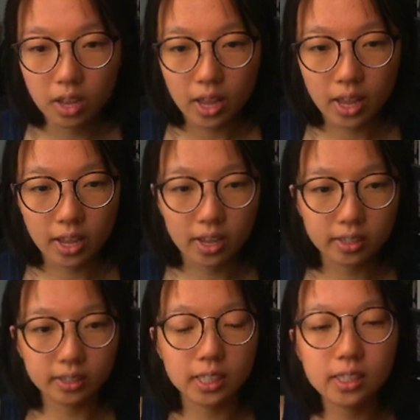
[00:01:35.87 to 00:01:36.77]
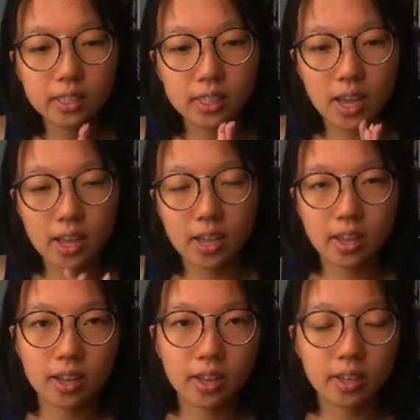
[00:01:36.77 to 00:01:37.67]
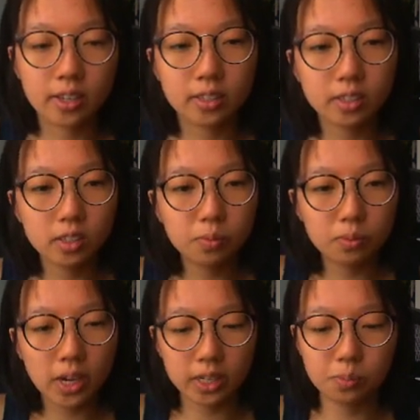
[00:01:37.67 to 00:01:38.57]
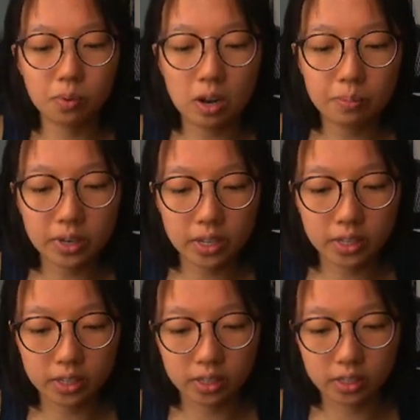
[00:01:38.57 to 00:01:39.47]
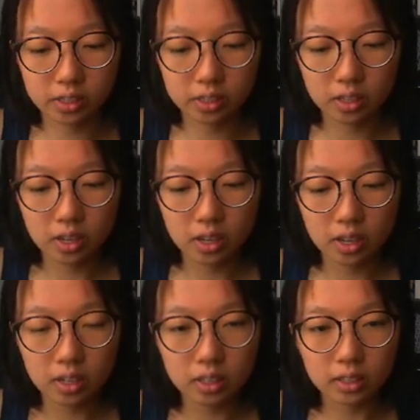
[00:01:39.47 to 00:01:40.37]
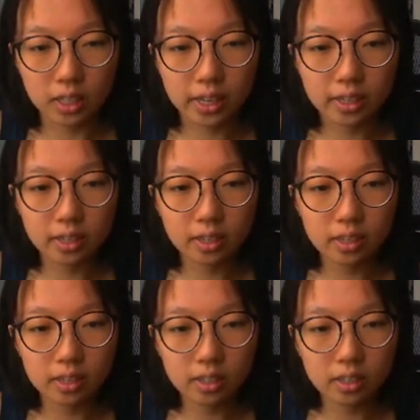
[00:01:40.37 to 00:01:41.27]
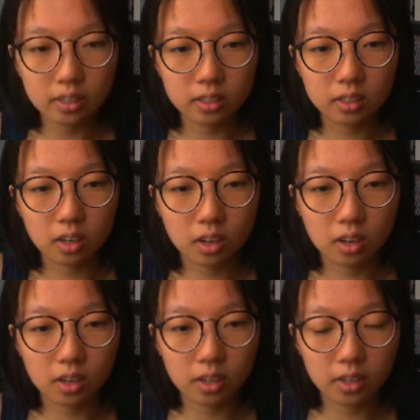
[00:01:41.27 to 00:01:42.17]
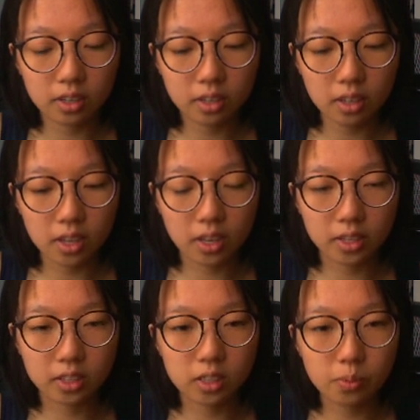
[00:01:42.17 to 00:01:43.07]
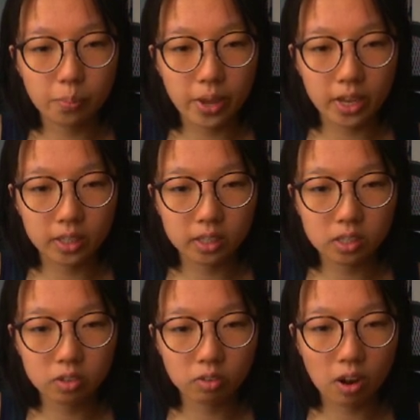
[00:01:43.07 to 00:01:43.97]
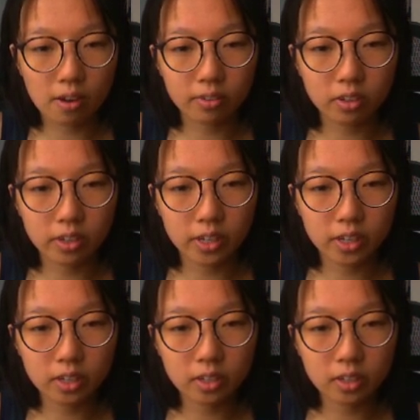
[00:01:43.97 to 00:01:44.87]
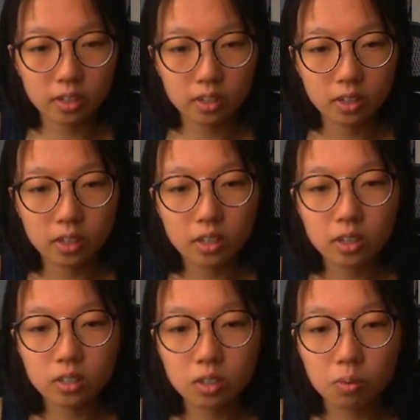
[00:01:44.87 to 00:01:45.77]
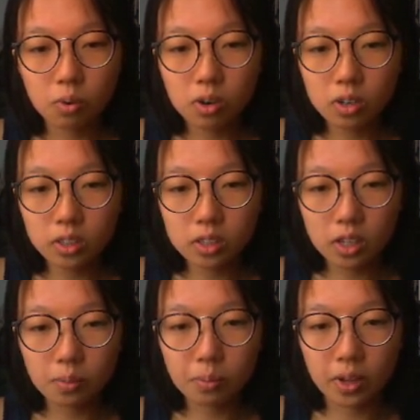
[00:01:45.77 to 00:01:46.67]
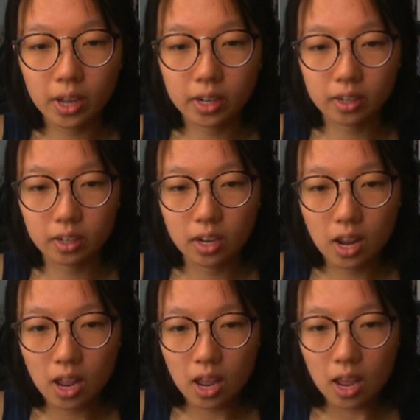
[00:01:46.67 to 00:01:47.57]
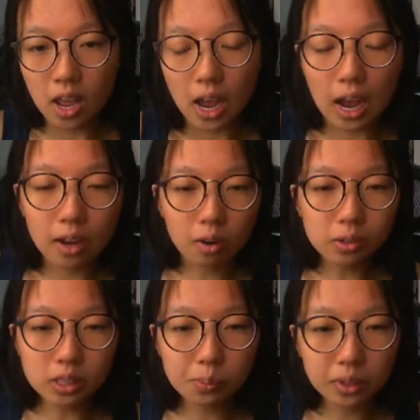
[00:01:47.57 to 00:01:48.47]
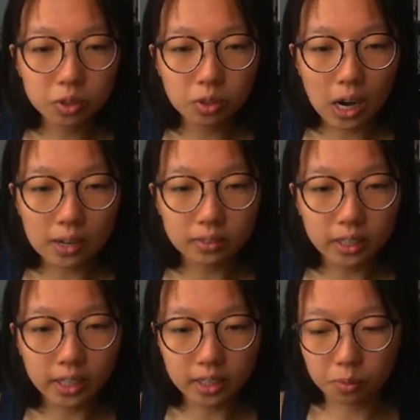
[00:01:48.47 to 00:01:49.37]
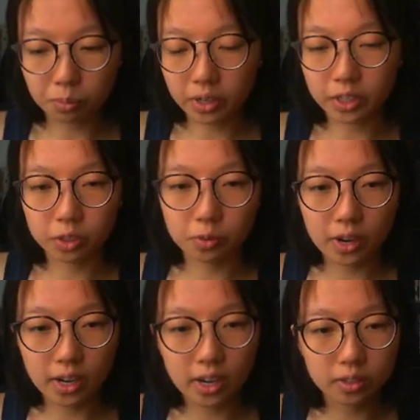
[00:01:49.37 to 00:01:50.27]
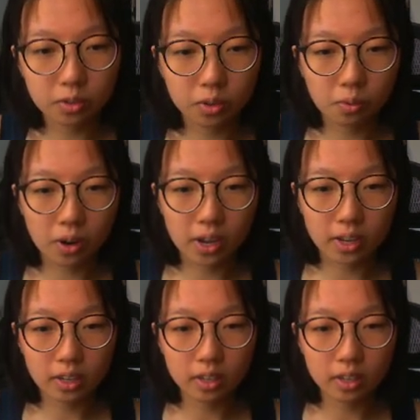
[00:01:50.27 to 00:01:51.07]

and let's say text prompt is Laika dog in space traveling towards a planet. I always spell traveling the British way. I don't know why.